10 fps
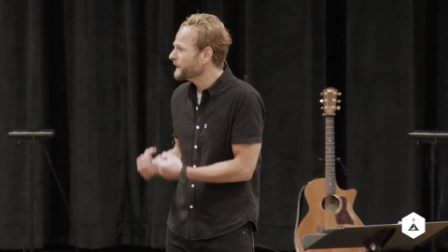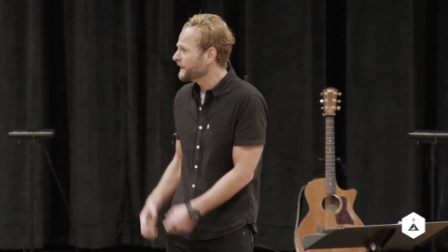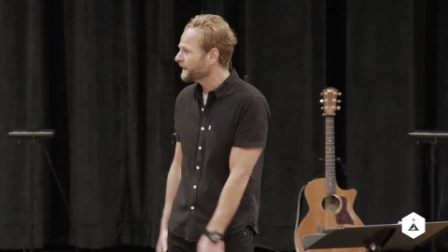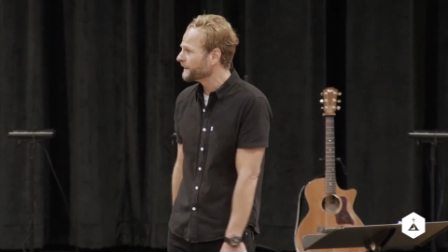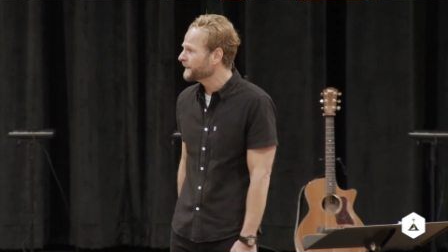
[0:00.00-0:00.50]

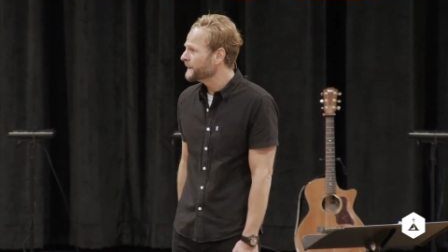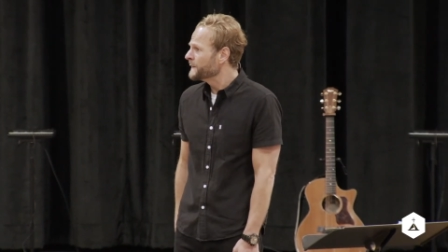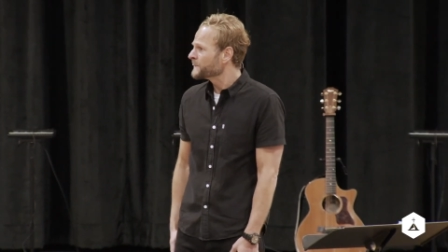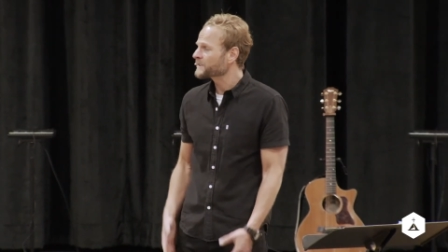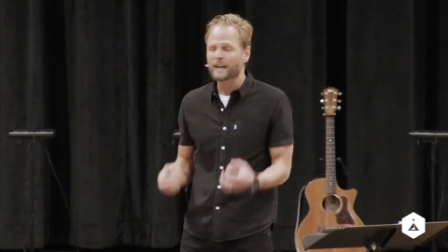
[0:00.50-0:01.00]
in,
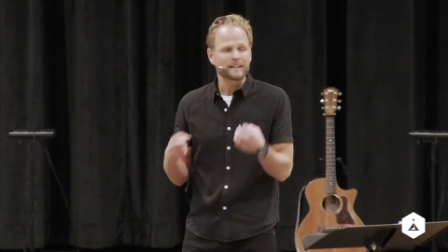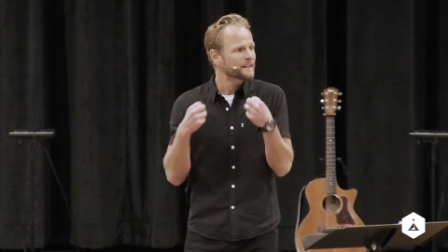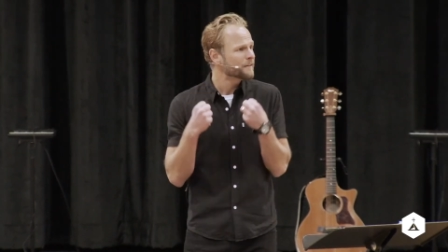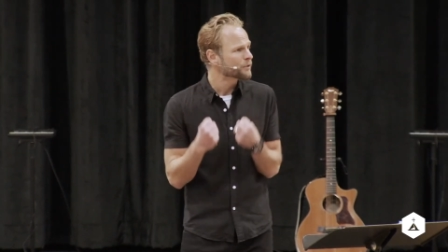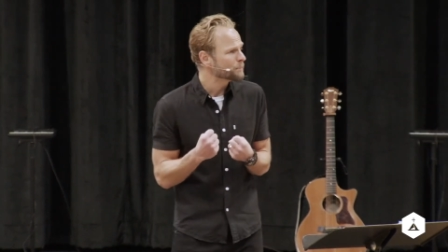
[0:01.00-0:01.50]
decided to
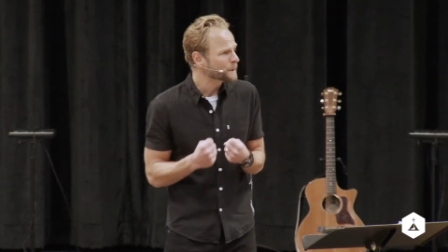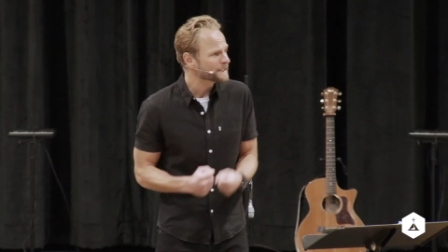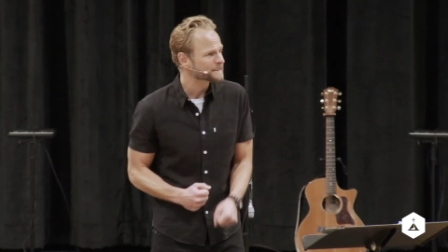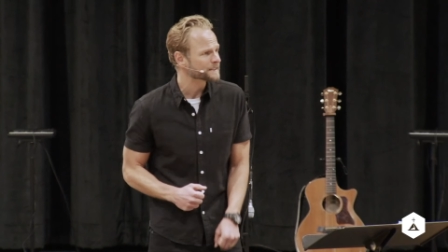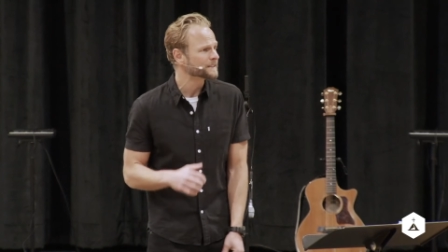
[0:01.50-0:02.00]
give her a
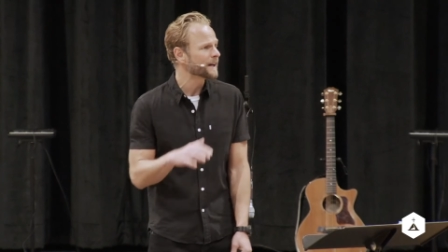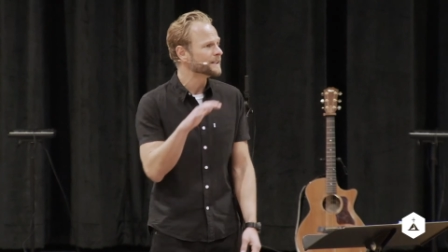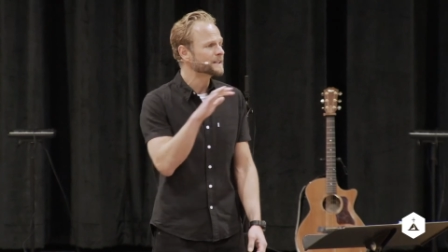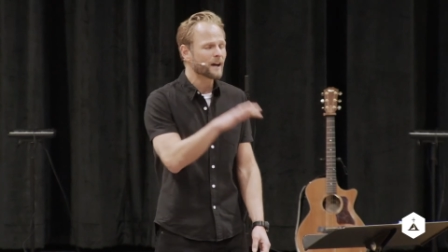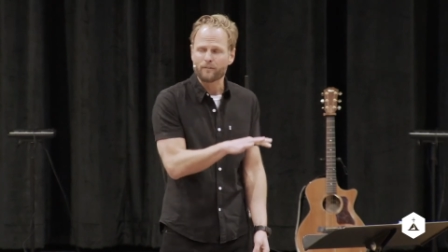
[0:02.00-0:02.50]
place to stay,
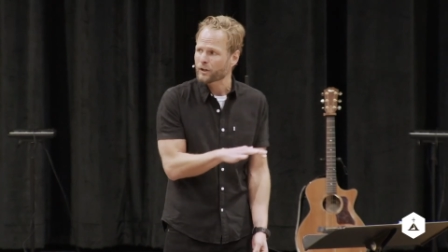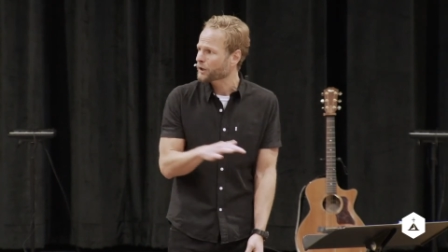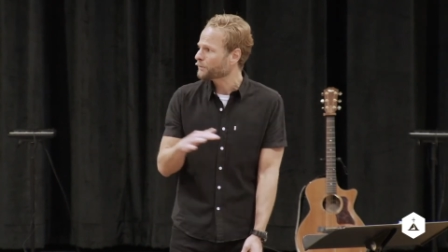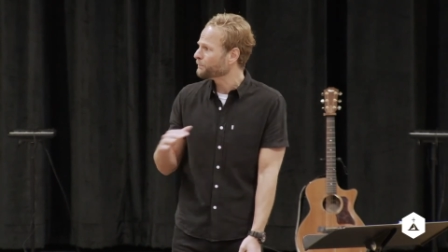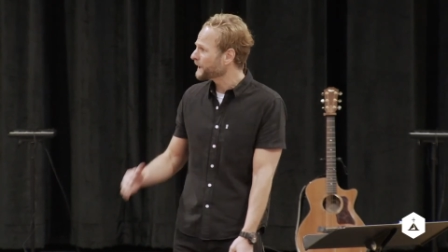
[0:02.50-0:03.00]
and covered her
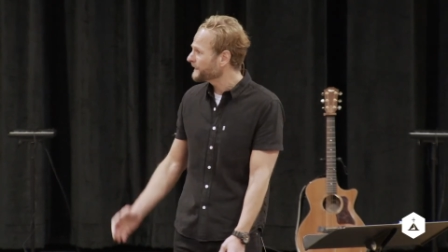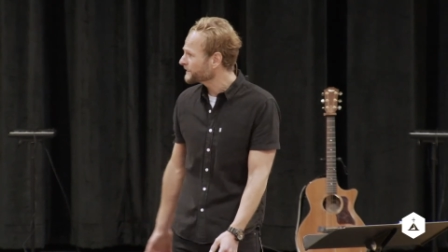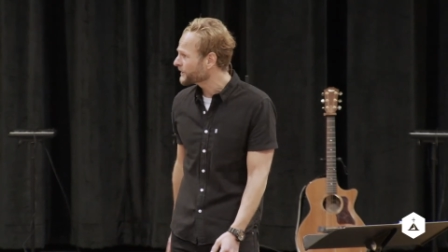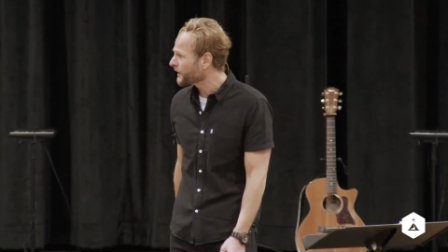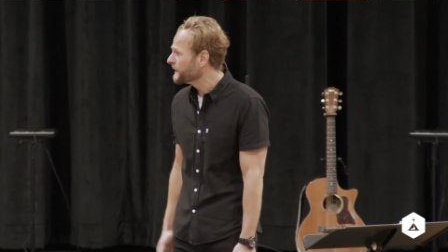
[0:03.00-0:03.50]
and
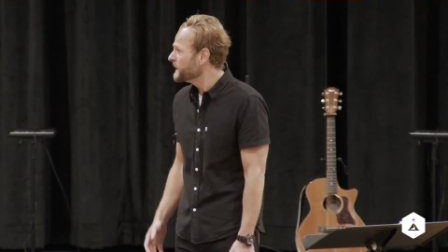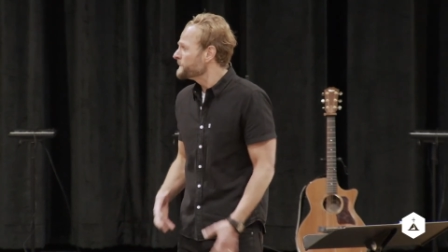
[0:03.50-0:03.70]
blessed her.